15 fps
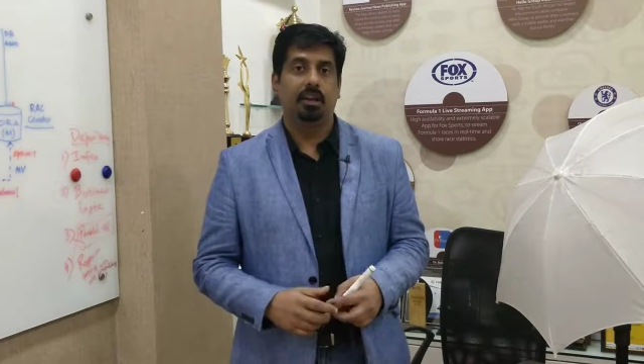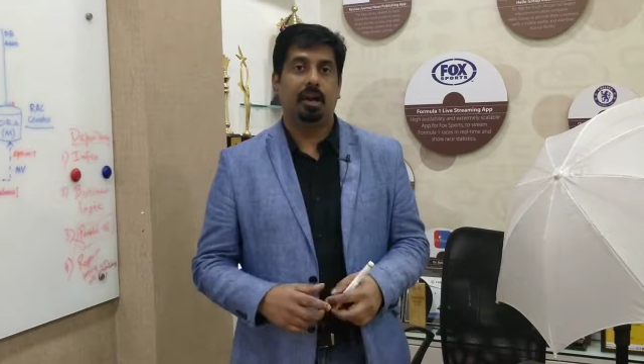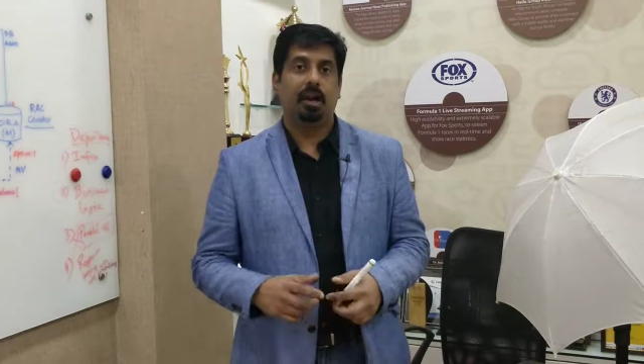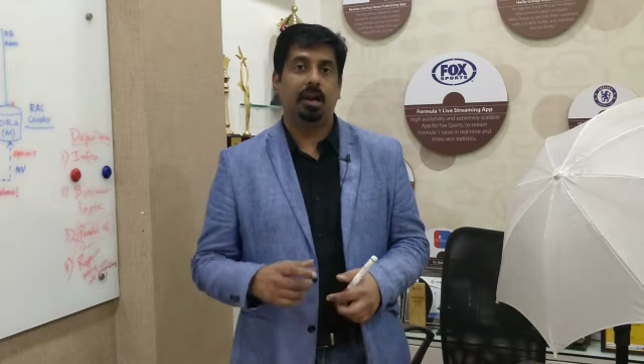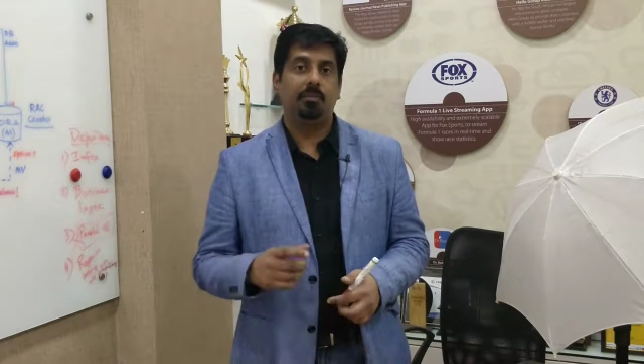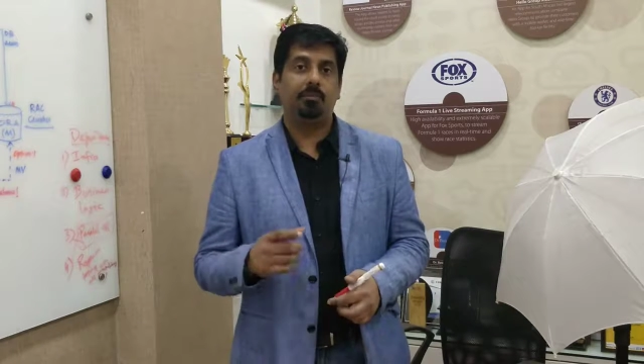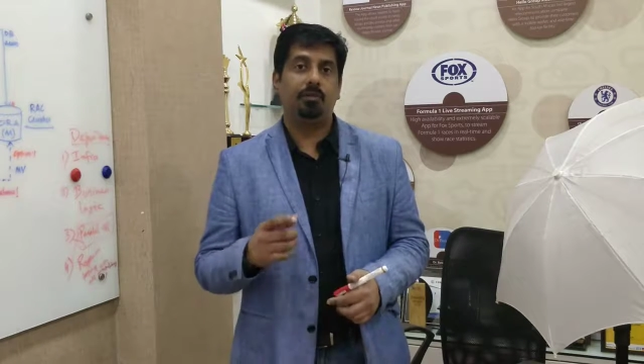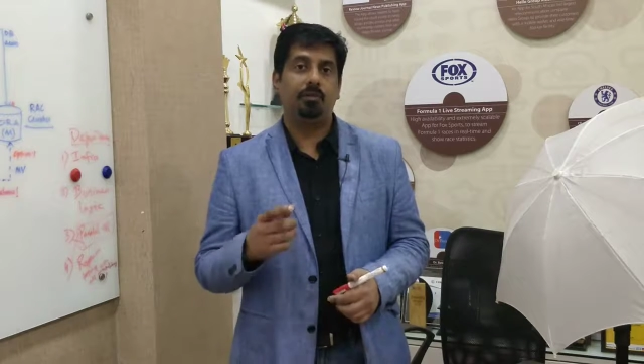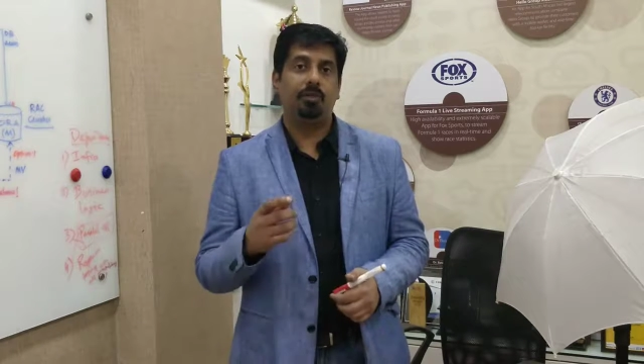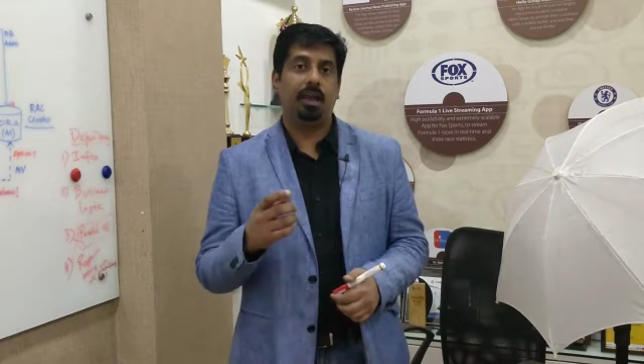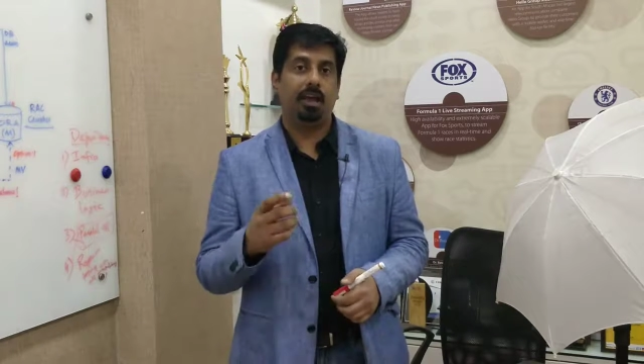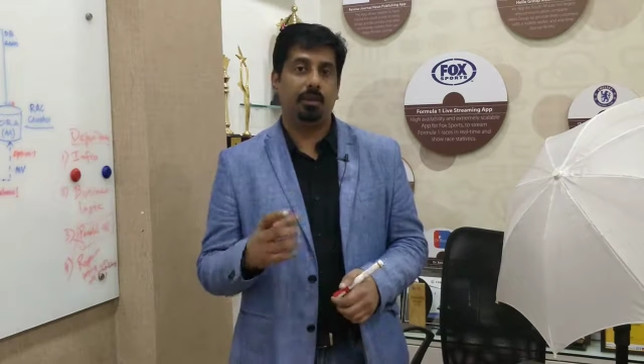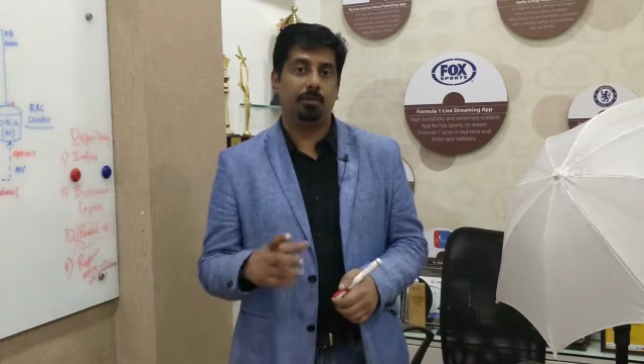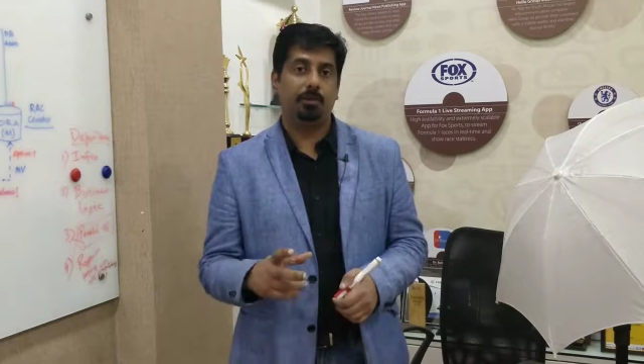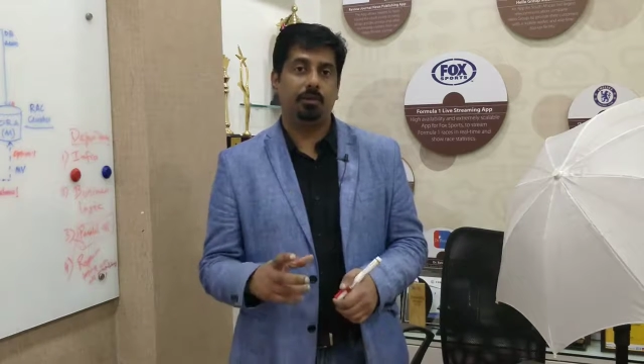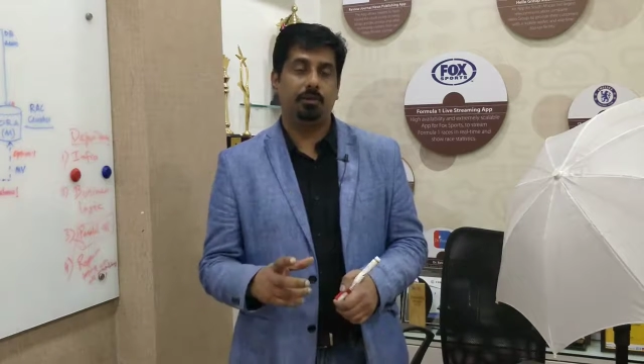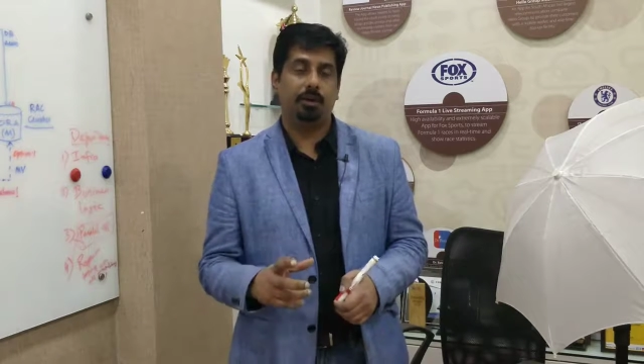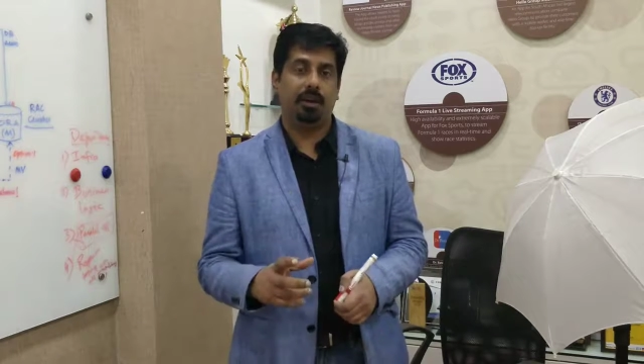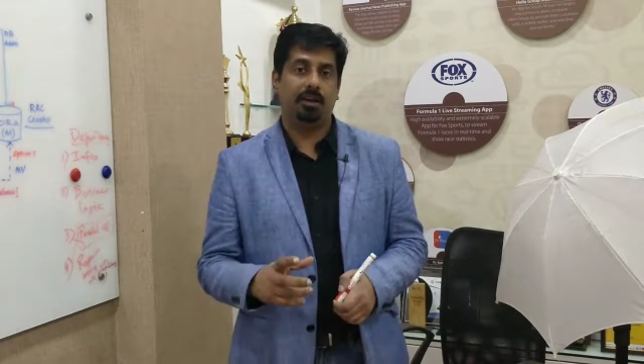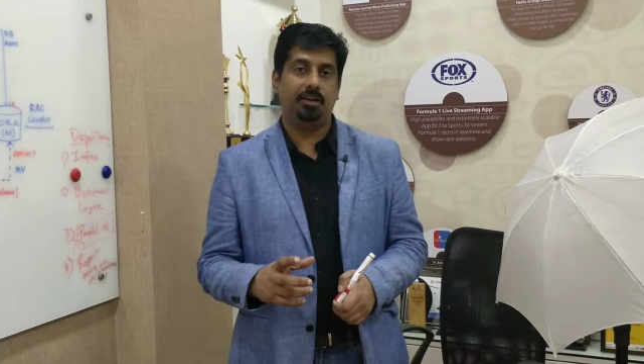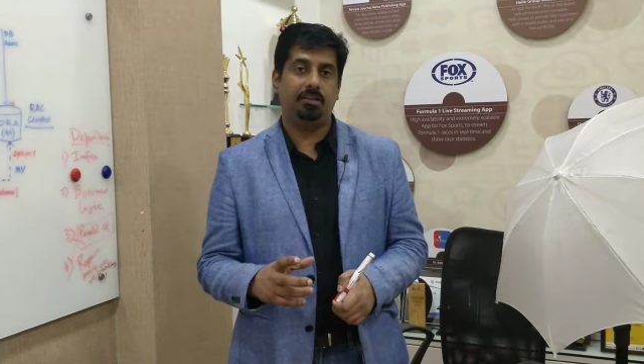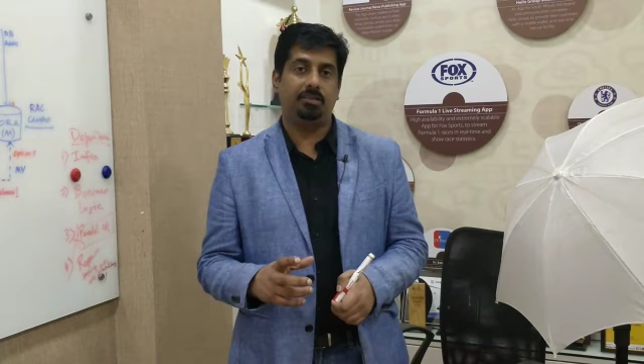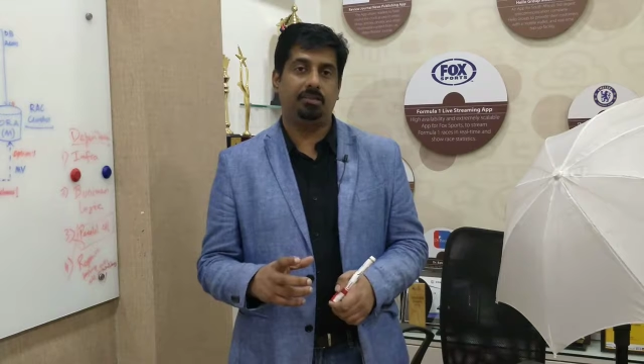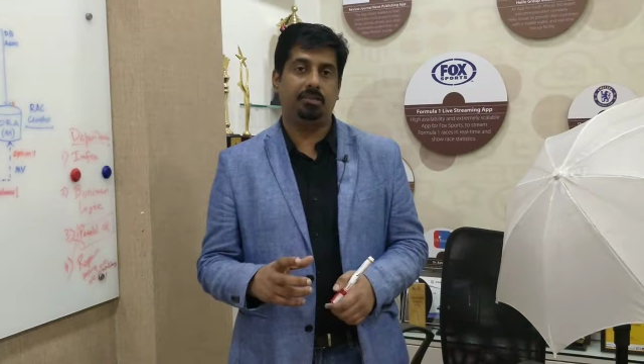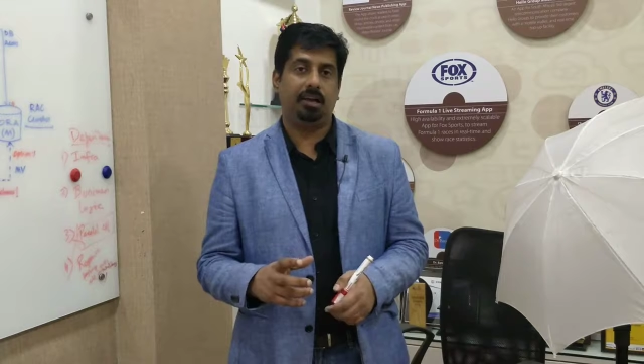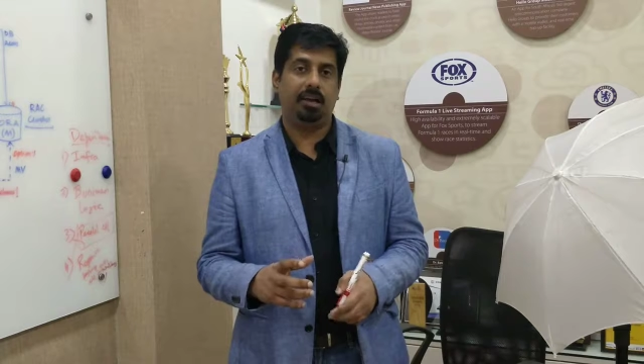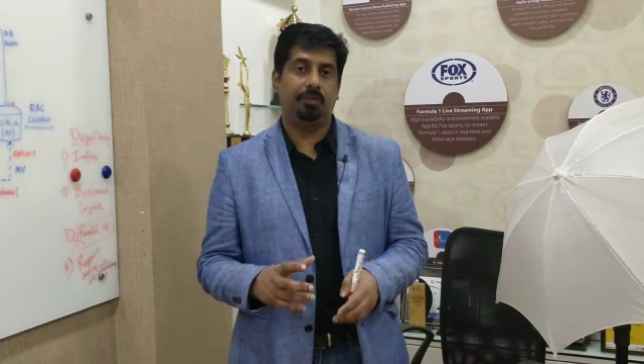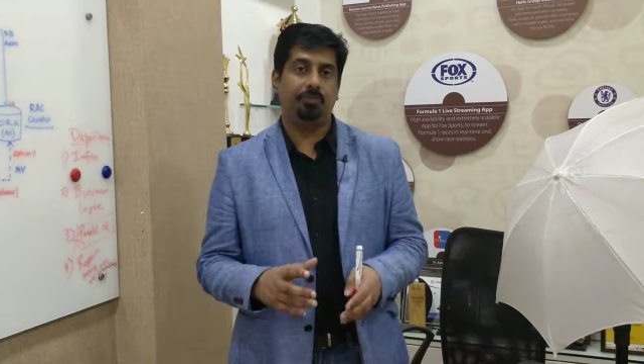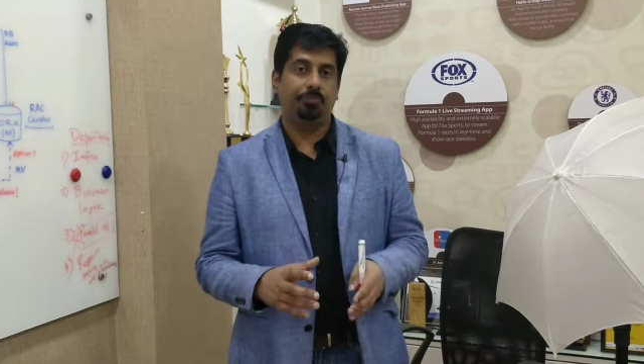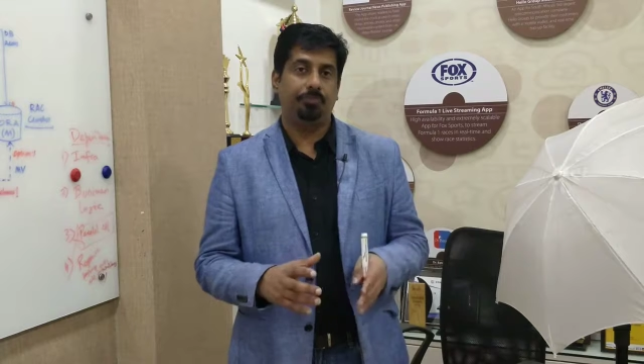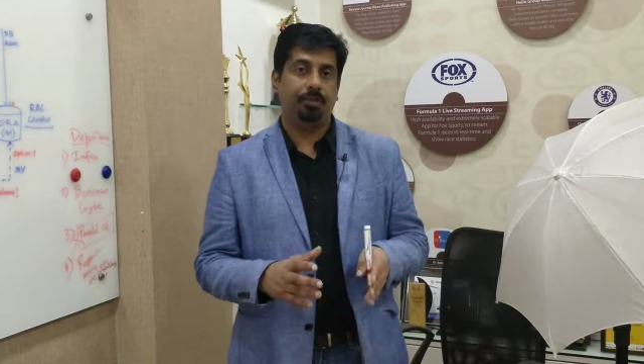I am going to help you understand